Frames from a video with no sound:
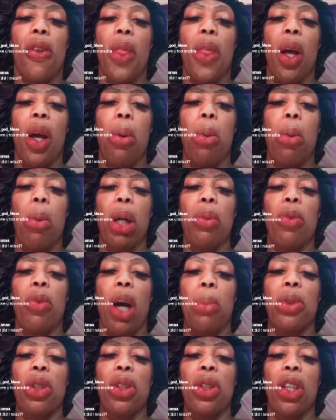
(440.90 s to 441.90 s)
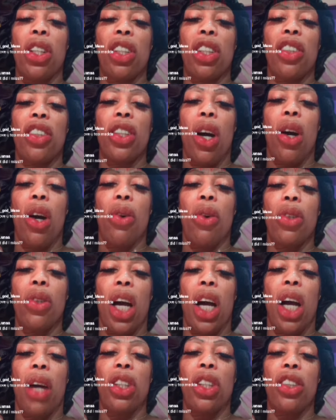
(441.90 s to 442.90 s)
What want to do just now,
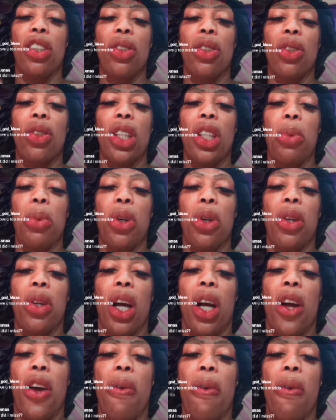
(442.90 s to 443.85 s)
I'm um, yours truly, Deborah.